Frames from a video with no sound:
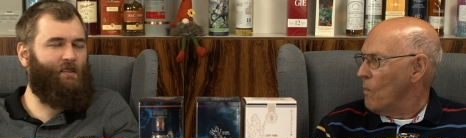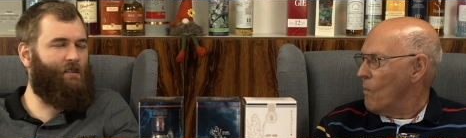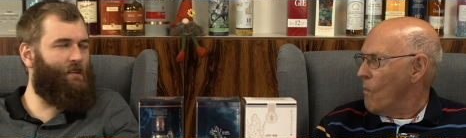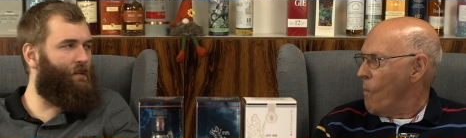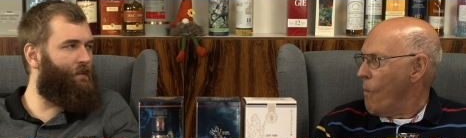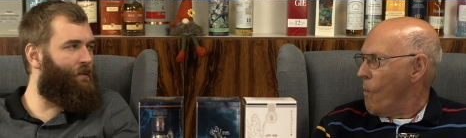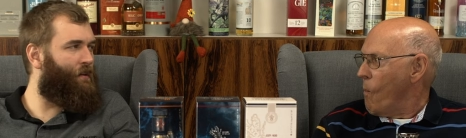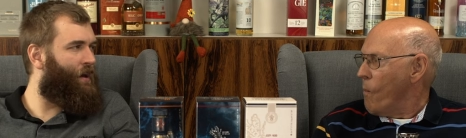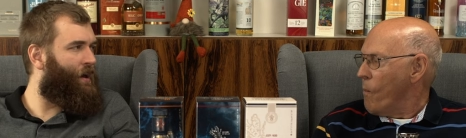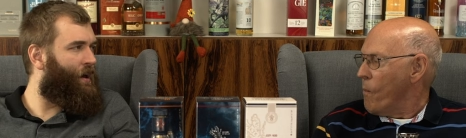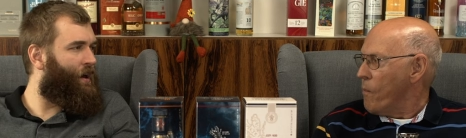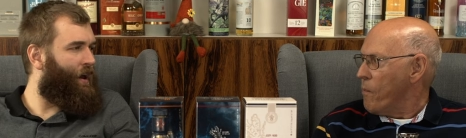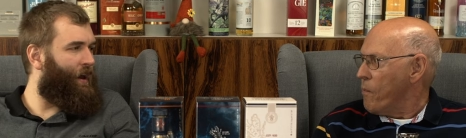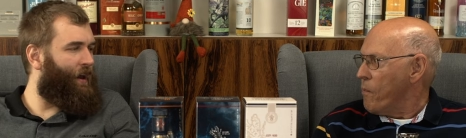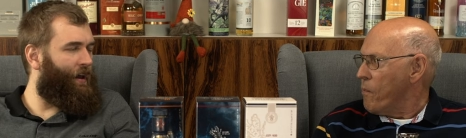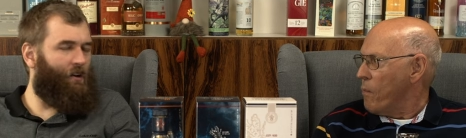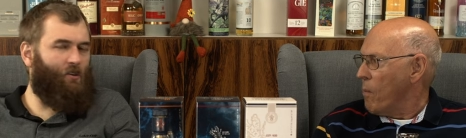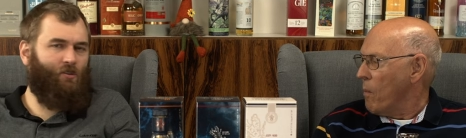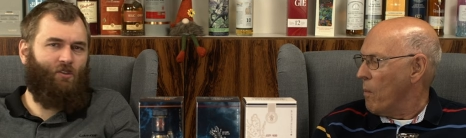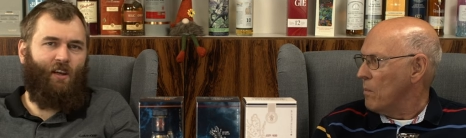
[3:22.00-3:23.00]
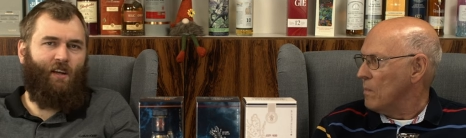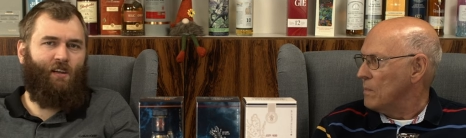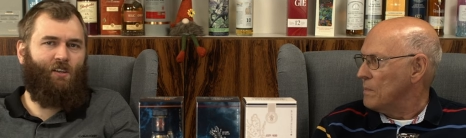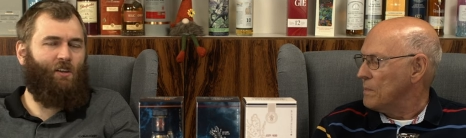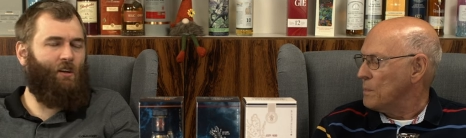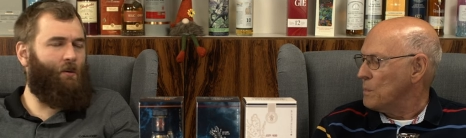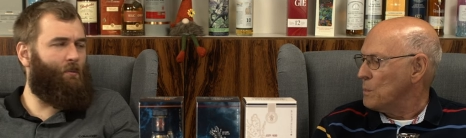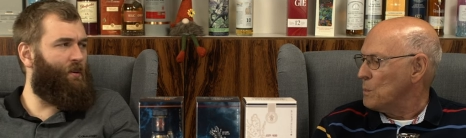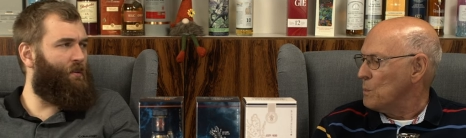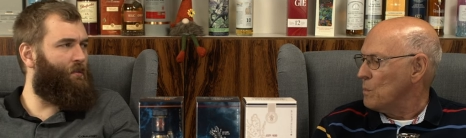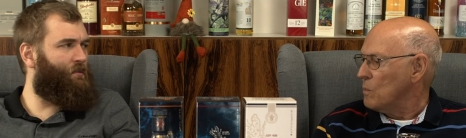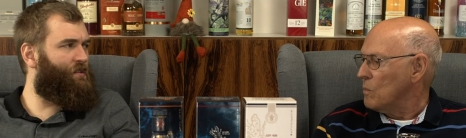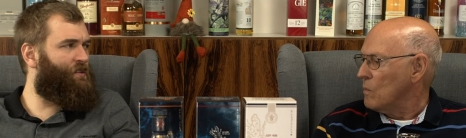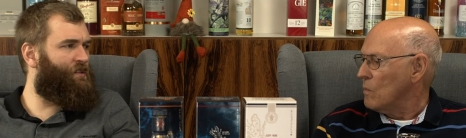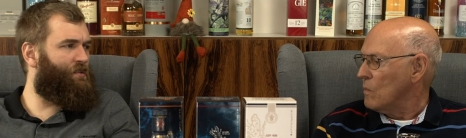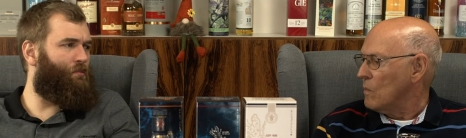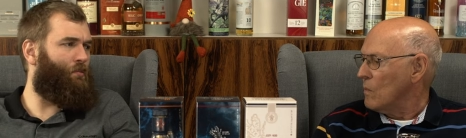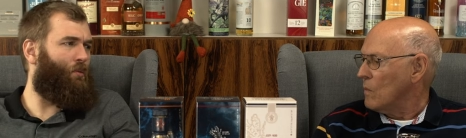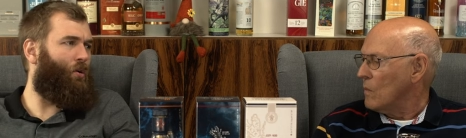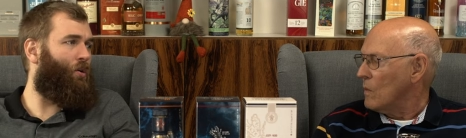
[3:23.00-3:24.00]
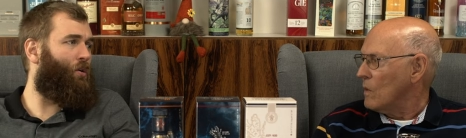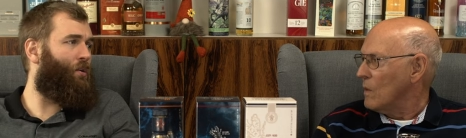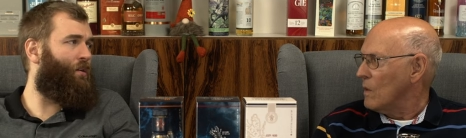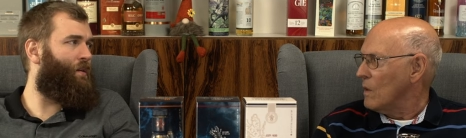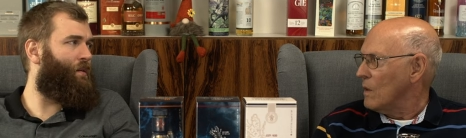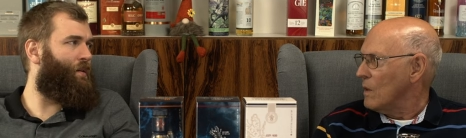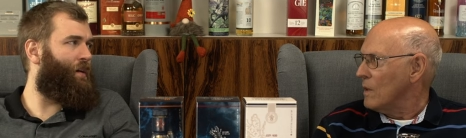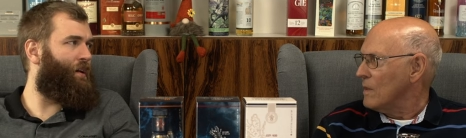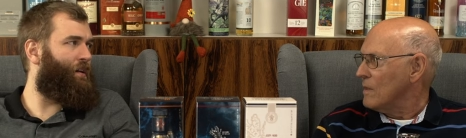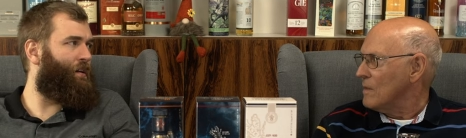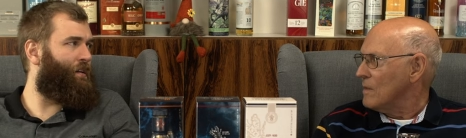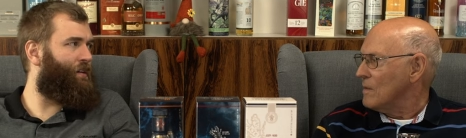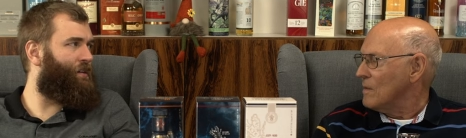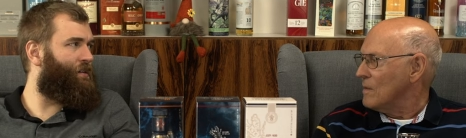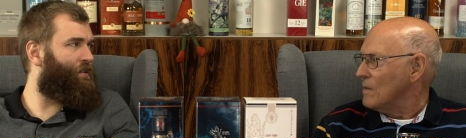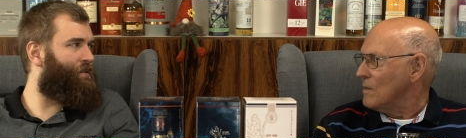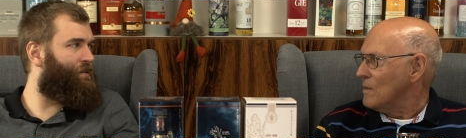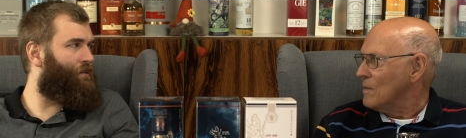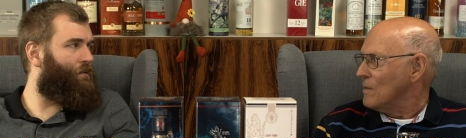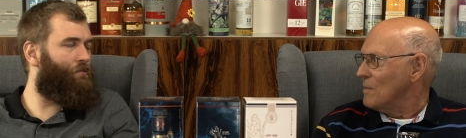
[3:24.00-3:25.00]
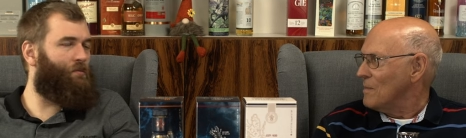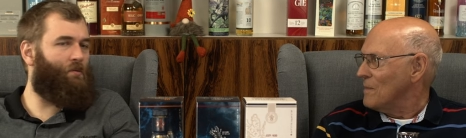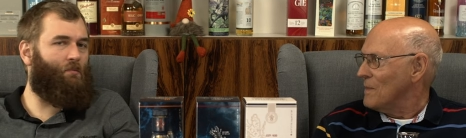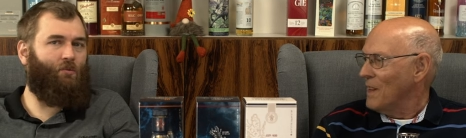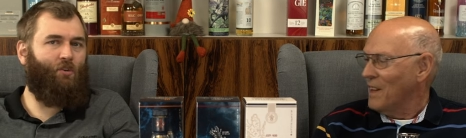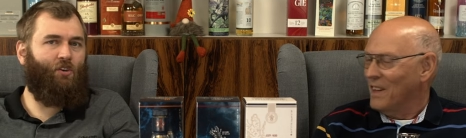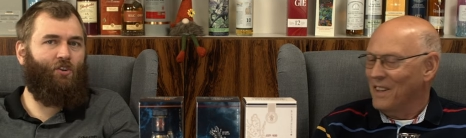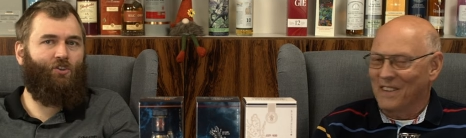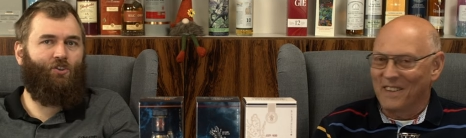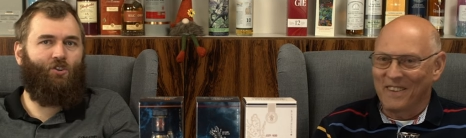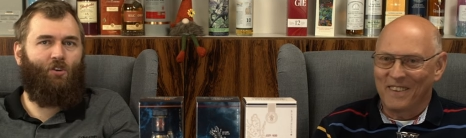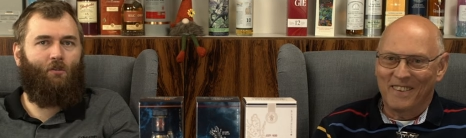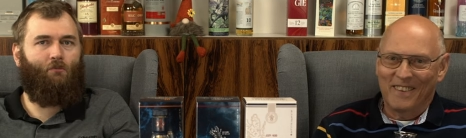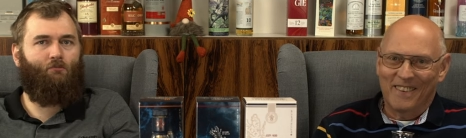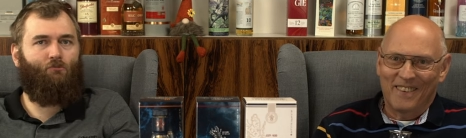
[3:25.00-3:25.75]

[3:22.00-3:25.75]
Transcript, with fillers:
Speaker 1: that it looks actually a bit smaller than it is. So the bridge uh,